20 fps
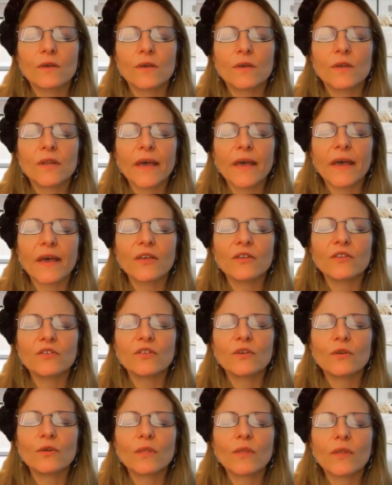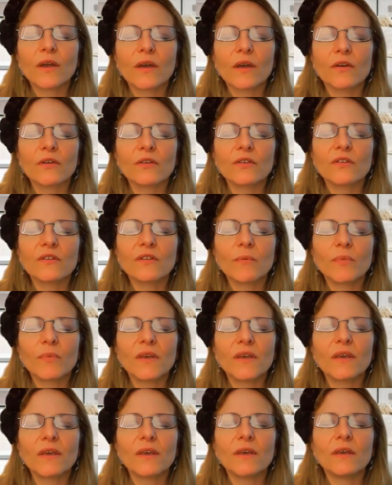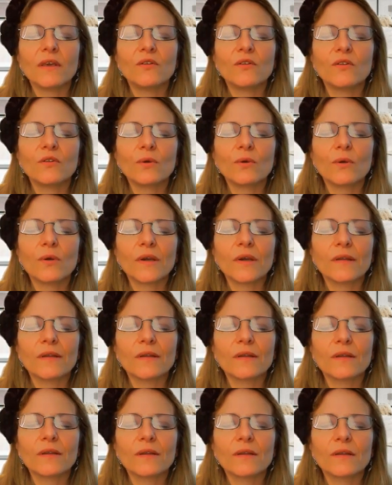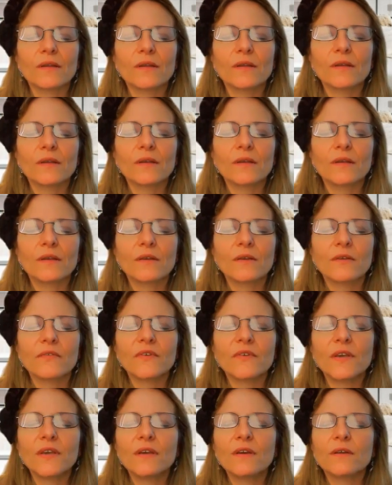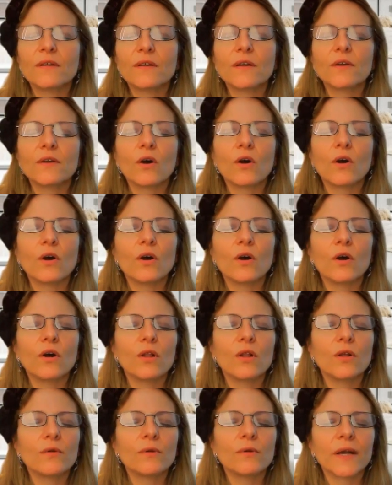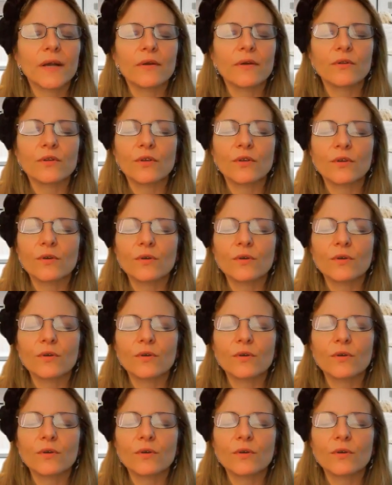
And as you're there, stepping into it, feel it all around.